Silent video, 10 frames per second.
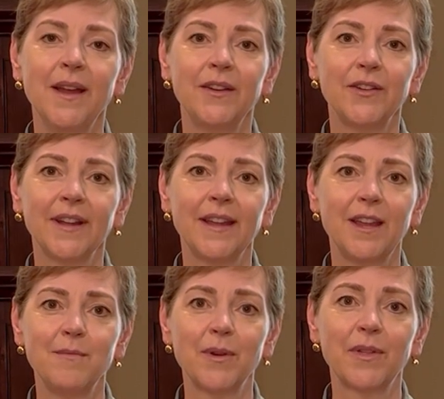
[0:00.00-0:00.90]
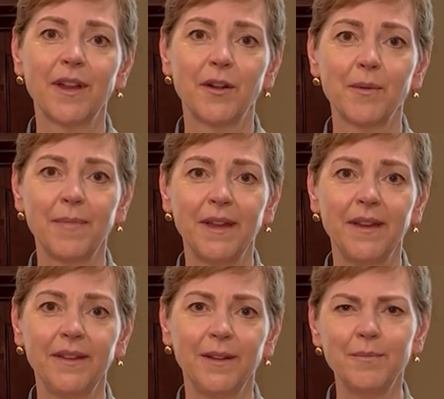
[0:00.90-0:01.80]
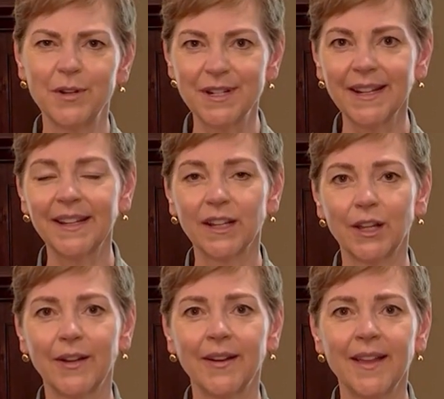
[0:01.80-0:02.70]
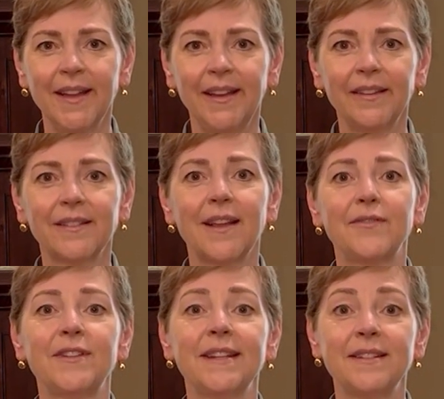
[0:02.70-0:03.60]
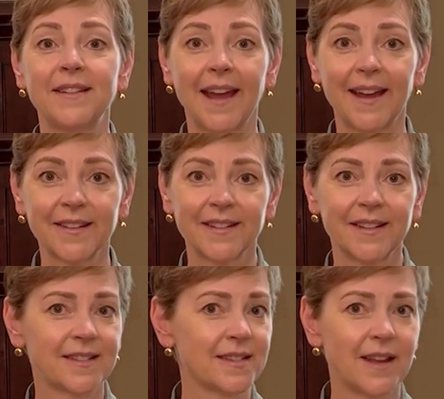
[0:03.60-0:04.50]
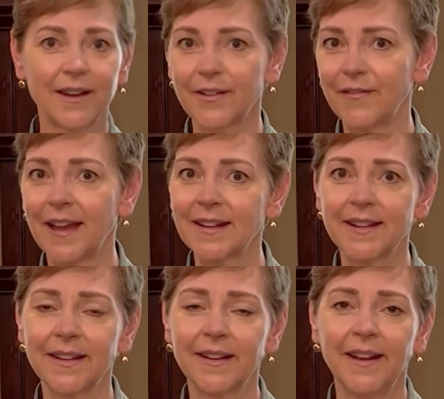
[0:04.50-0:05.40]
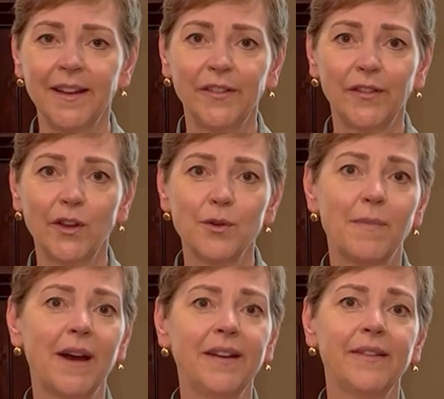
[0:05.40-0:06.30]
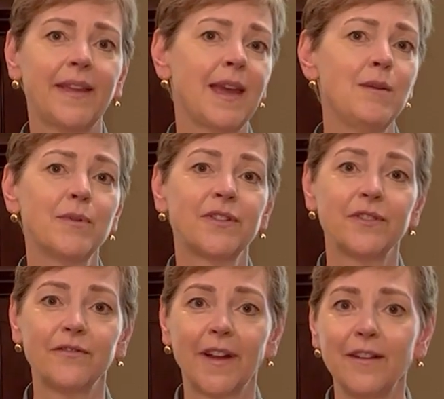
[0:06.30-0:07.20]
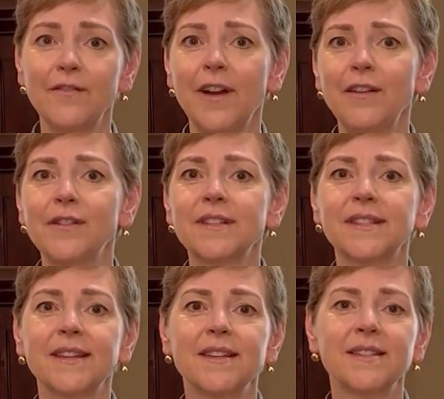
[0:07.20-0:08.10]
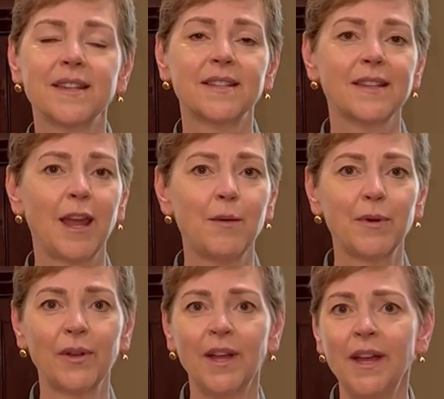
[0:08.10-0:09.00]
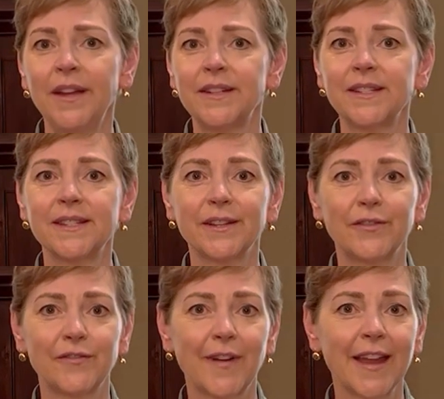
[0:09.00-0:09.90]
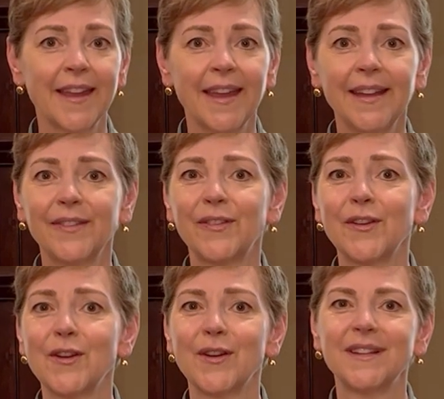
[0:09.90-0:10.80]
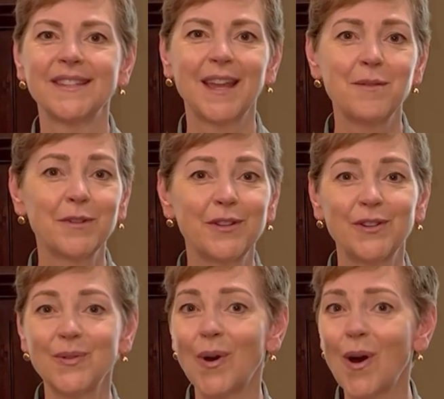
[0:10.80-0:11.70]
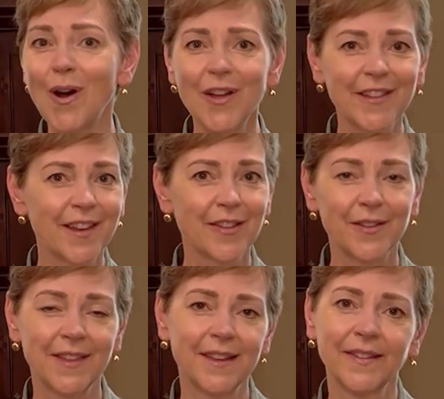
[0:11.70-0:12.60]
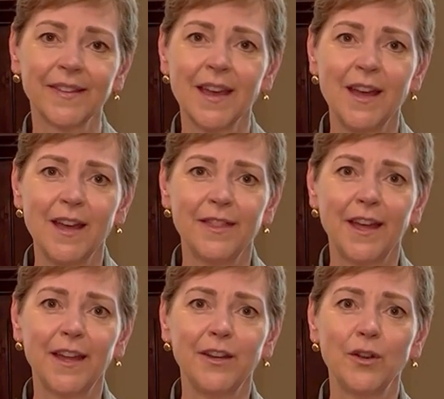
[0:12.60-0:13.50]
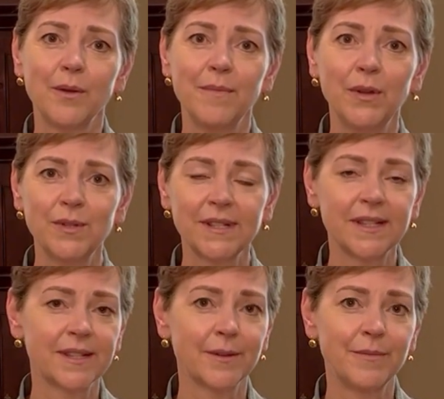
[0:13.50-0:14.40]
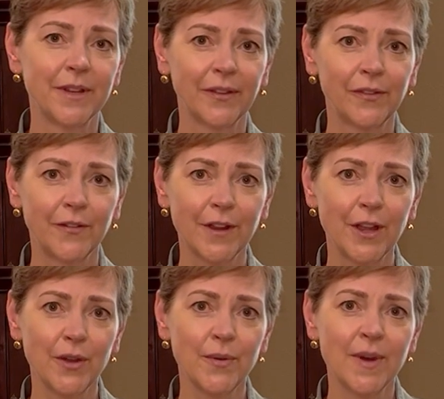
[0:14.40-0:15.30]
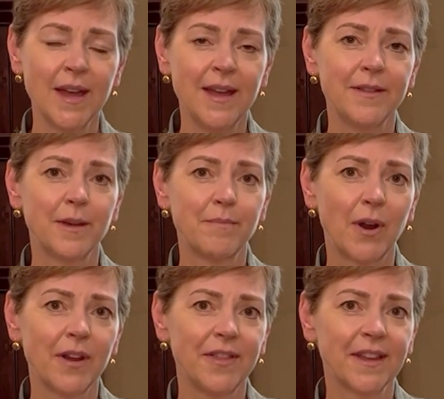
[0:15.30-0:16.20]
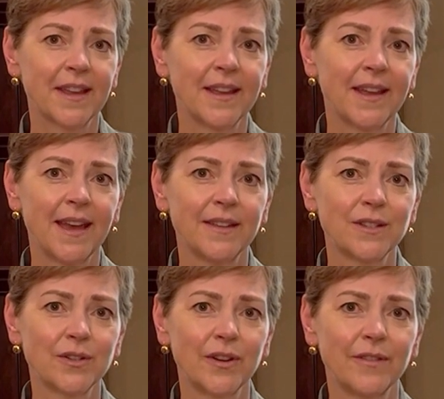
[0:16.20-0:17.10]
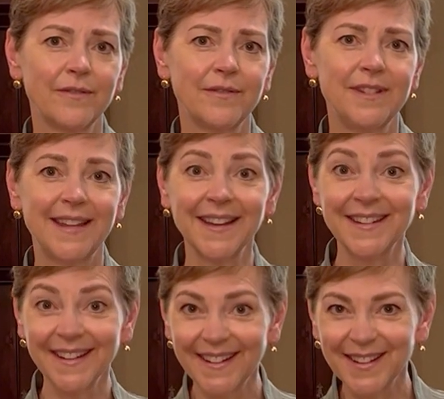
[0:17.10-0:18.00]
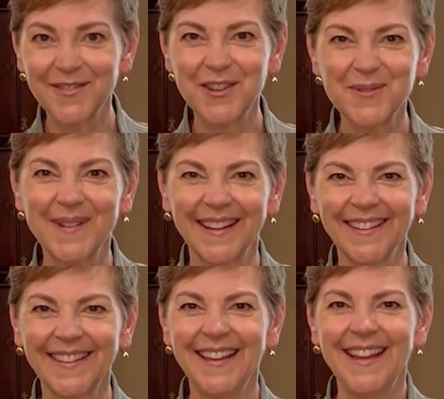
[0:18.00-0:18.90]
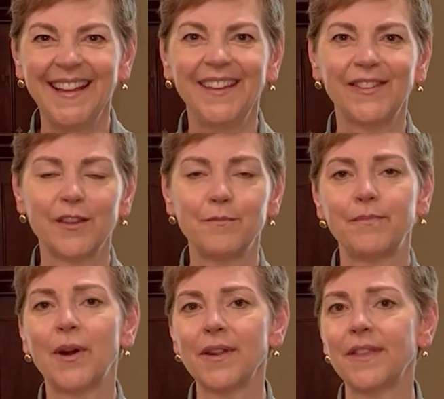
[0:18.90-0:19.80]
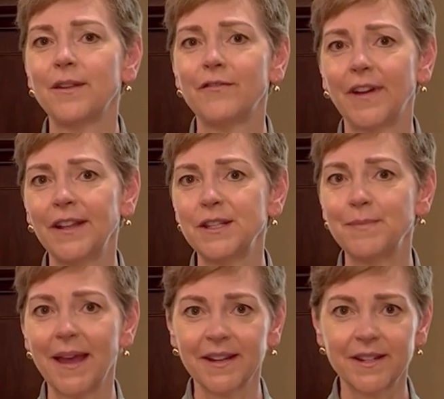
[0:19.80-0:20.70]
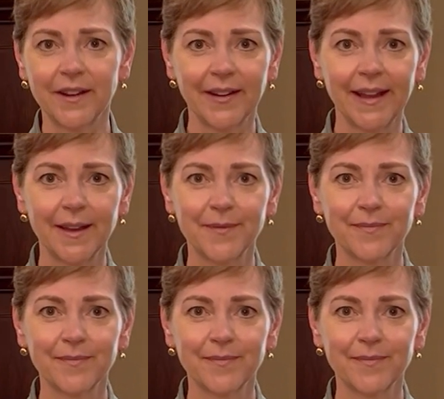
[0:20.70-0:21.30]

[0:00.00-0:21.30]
during chemotherapy in particular is left intact. It's not affected. So your body is able to fight viruses, it's able to still fight cancer, it's able to do all the other things that your immune system does for you. The part that can get sort of dented, if you will, is the part that fights bacteria.